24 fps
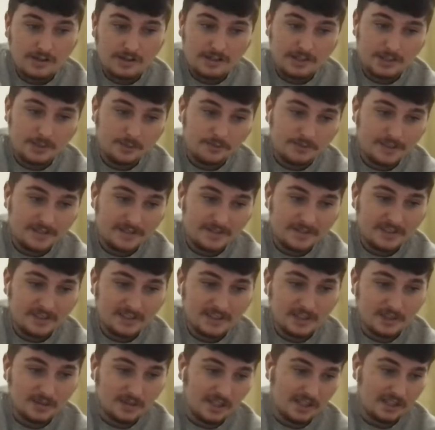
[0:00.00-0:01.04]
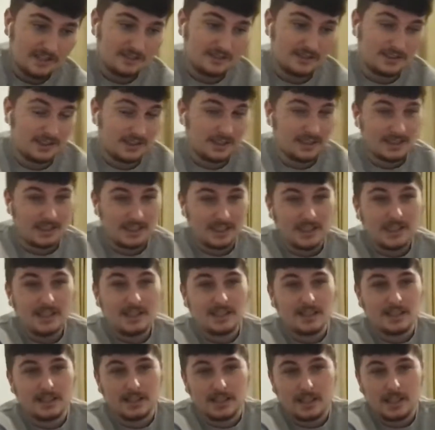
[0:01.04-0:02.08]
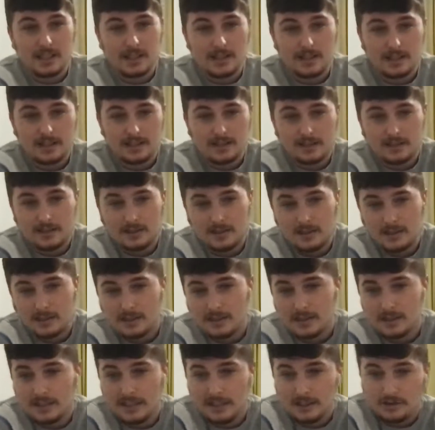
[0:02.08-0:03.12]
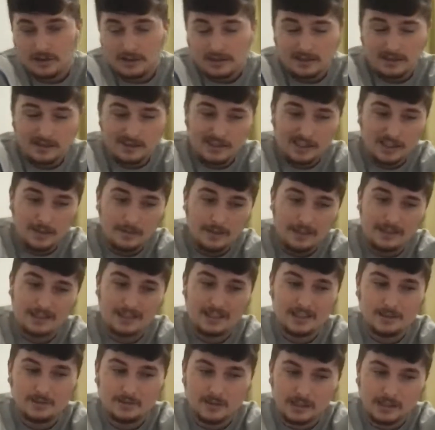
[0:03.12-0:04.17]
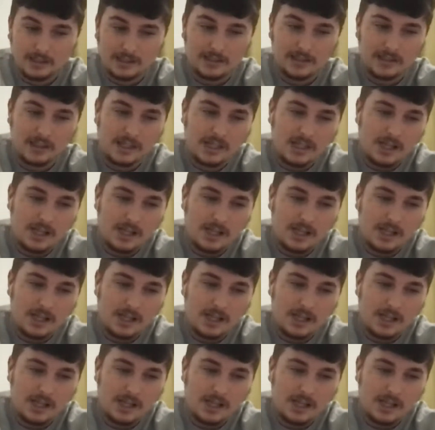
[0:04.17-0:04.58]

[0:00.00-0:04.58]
against Bradford City or Exeter City. This is the interesting thing about these ones.